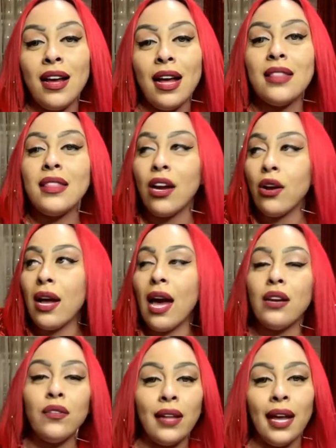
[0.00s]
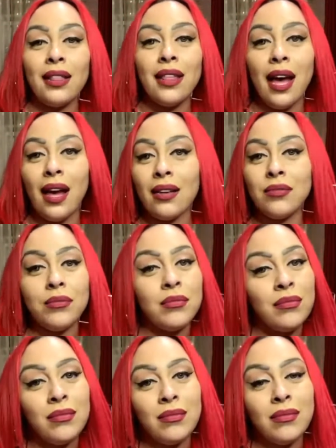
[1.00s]
And they're kind of like that,
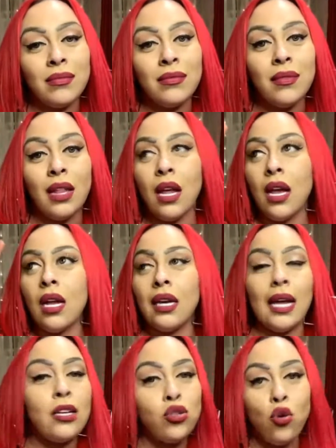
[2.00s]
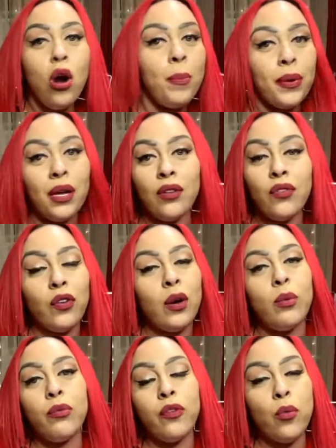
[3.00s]
like Scorpion
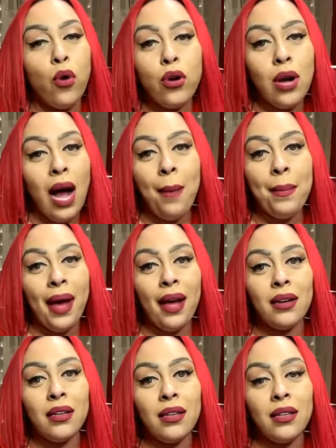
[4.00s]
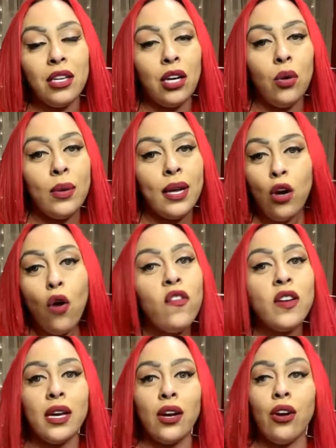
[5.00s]
from Mortal Kombat, get
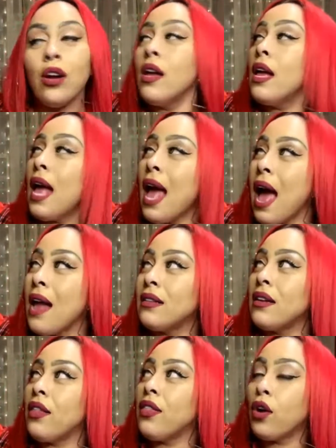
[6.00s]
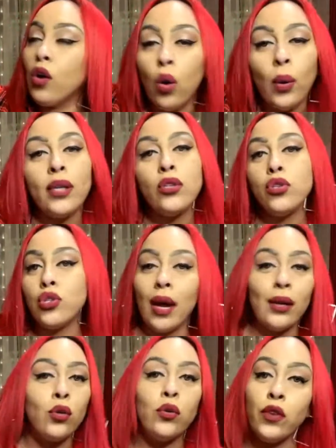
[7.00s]
over here. And they're going to try
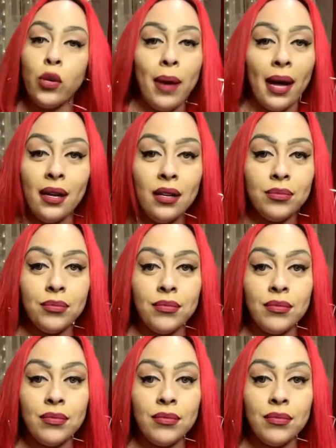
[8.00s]
to hoover you back in.